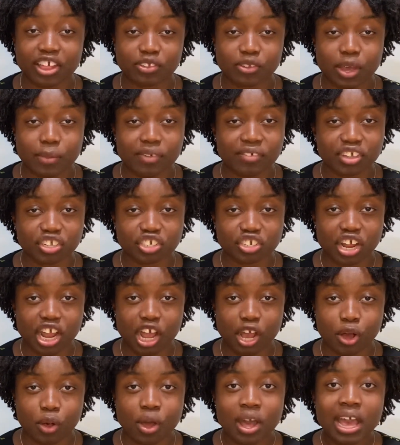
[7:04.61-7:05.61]
So I'm not really sure
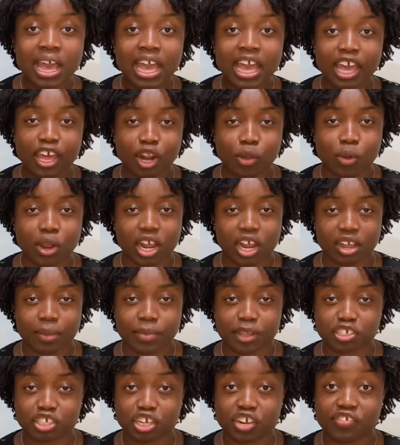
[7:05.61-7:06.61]
how it'll work. I'm not
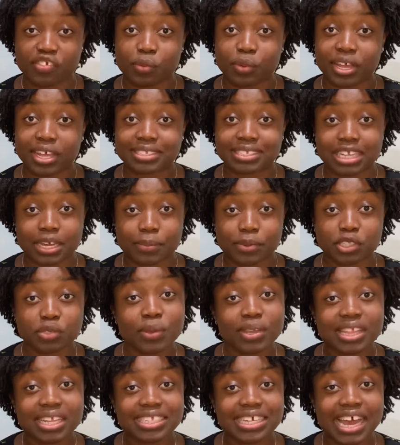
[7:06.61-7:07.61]
sure if it will get stuck
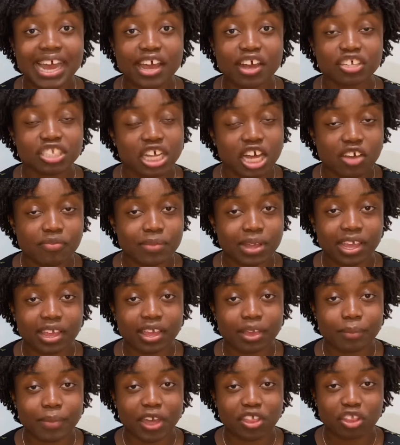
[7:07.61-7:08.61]
between the tiles of my
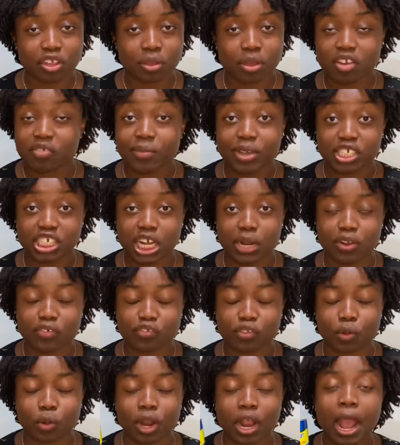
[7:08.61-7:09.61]
shower
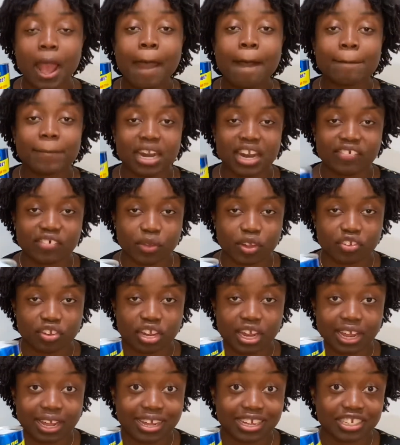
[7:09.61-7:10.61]
floor, but I definitely want to
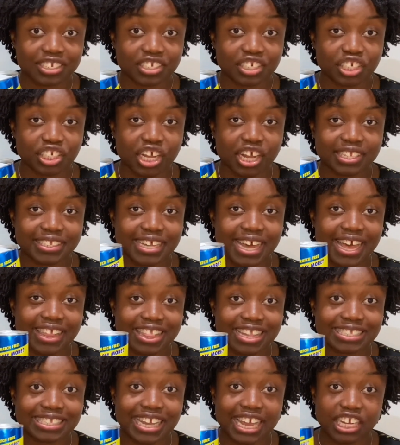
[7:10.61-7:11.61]
take a shot at
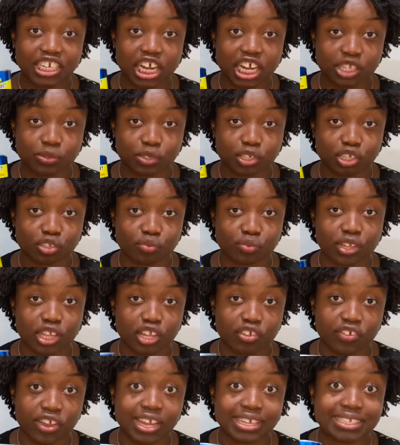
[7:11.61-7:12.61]
this Ajax, which is a really
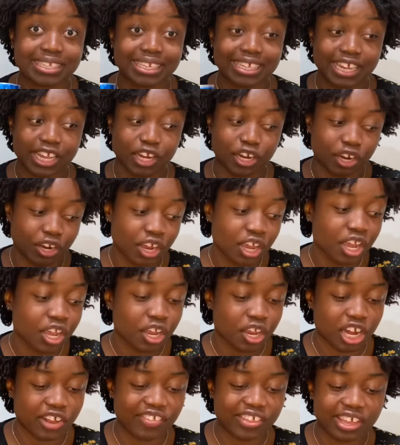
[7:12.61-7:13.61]
great cleaner.
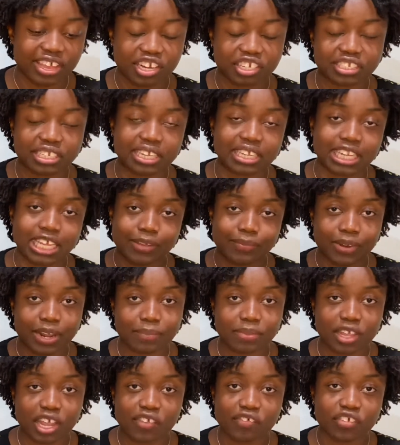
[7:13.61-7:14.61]
You definitely can just like leave it up
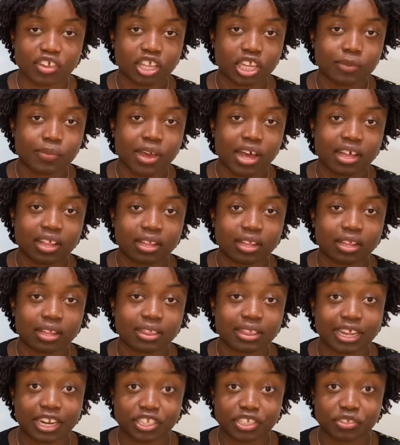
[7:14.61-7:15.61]
there for a little while,
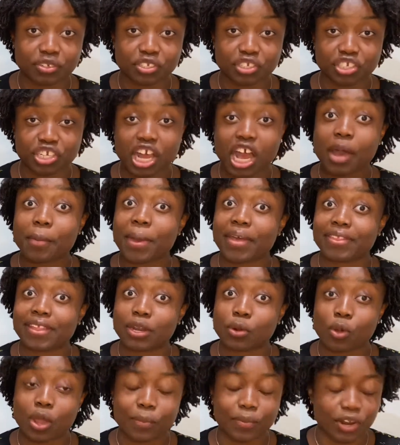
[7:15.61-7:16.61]
let it do its job, and then
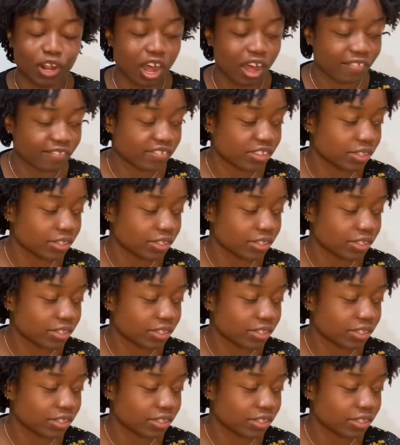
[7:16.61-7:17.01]
wipe it off.